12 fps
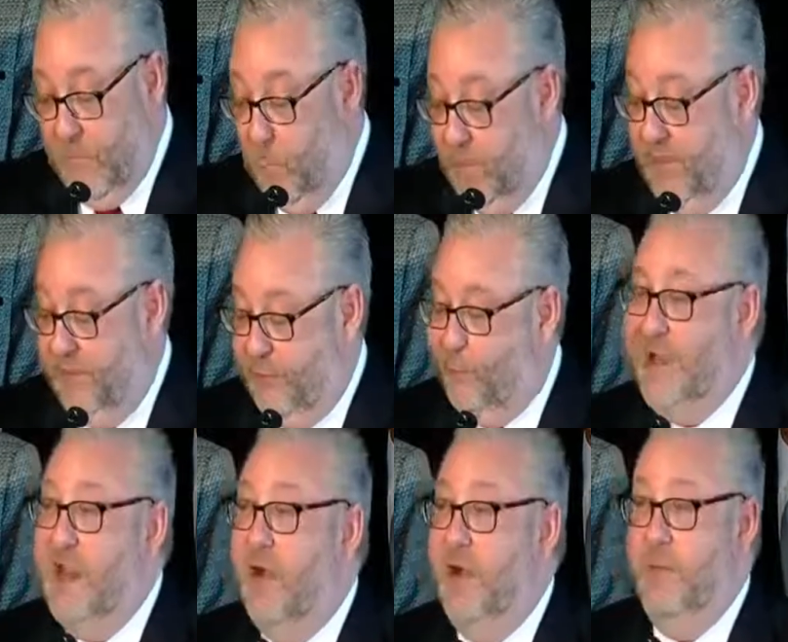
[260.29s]
More than
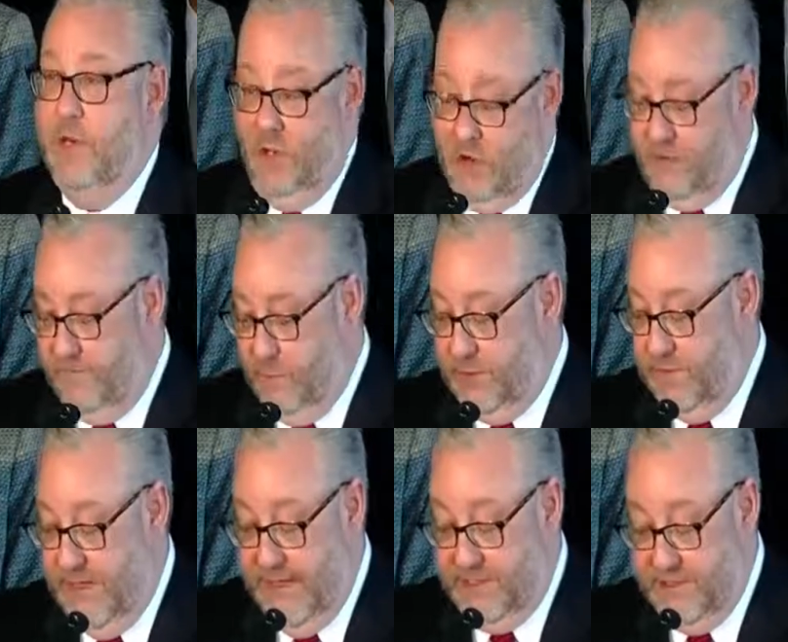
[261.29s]
300 law
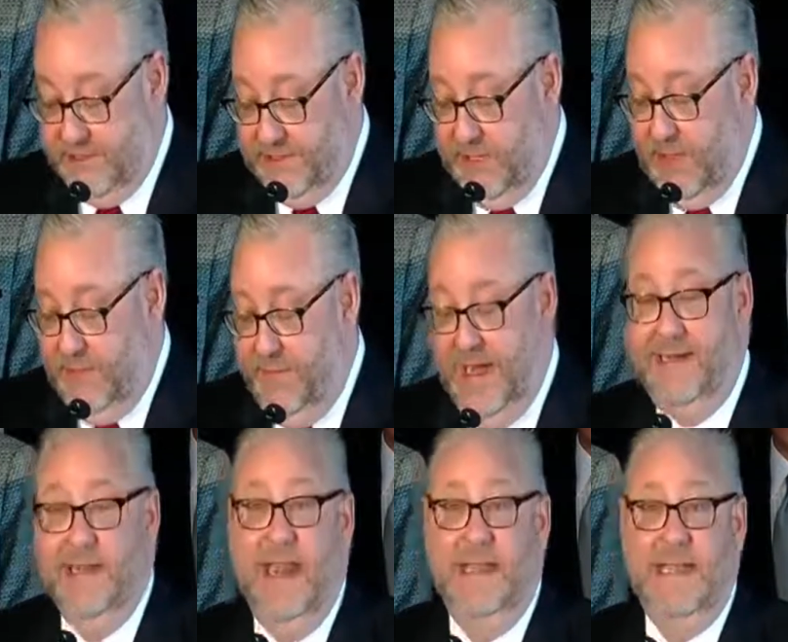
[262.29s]
enforcement agents
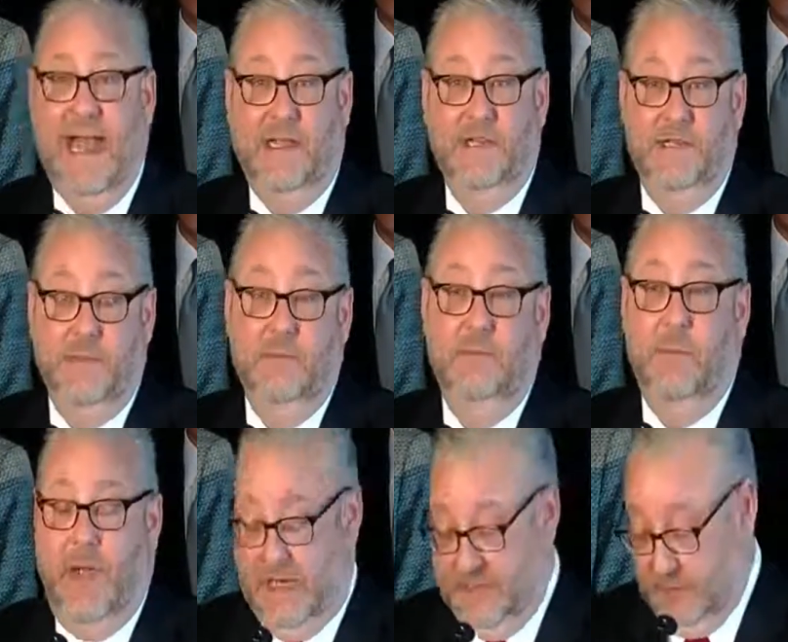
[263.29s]
made today's action
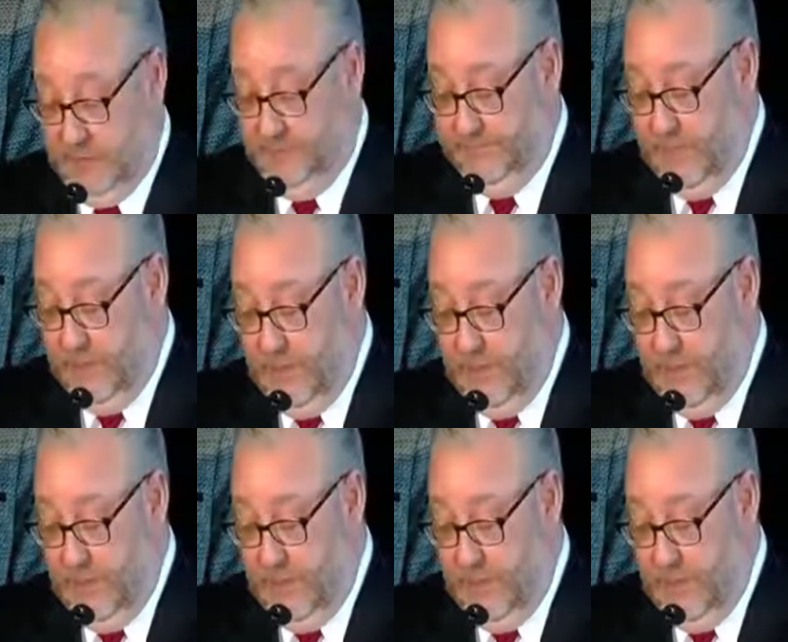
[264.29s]
possible,